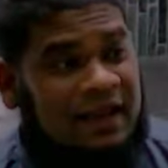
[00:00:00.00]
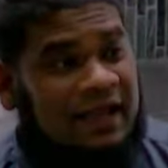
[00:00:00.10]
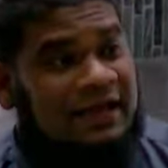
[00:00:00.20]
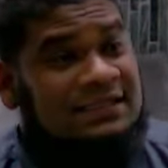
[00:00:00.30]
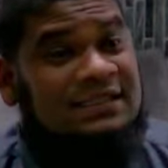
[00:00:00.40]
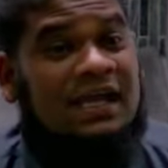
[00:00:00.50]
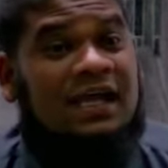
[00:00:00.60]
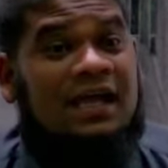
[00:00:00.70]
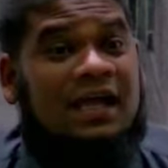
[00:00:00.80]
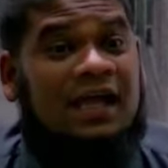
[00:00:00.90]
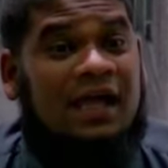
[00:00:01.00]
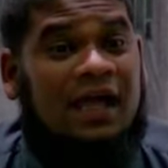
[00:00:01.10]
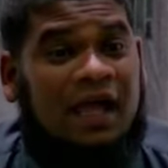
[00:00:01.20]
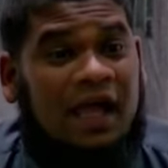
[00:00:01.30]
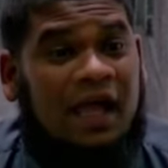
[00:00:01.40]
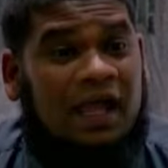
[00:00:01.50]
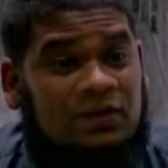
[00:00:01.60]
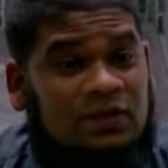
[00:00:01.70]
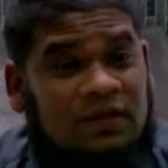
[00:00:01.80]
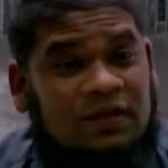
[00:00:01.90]
The ladies,
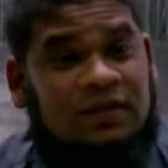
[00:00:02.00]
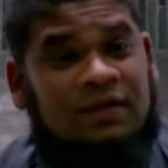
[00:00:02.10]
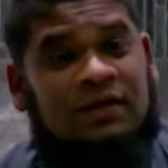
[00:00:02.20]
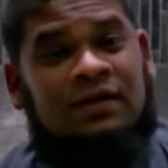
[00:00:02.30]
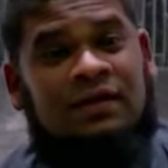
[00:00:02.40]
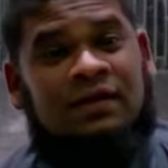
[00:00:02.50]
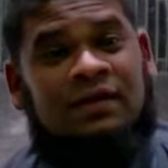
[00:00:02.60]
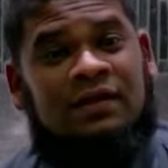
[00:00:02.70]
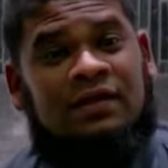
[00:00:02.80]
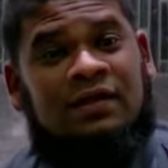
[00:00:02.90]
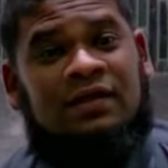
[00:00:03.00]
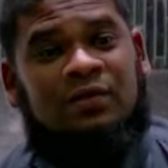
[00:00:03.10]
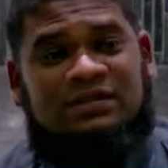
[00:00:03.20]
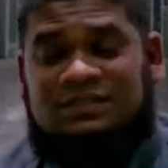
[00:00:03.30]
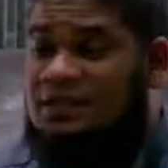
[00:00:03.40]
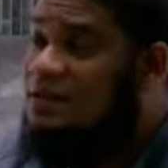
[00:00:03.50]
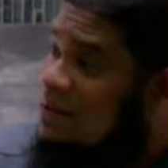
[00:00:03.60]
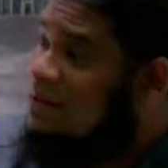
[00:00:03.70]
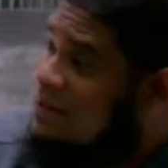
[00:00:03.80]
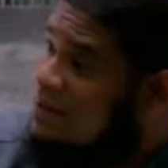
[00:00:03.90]
hayd. Watch though.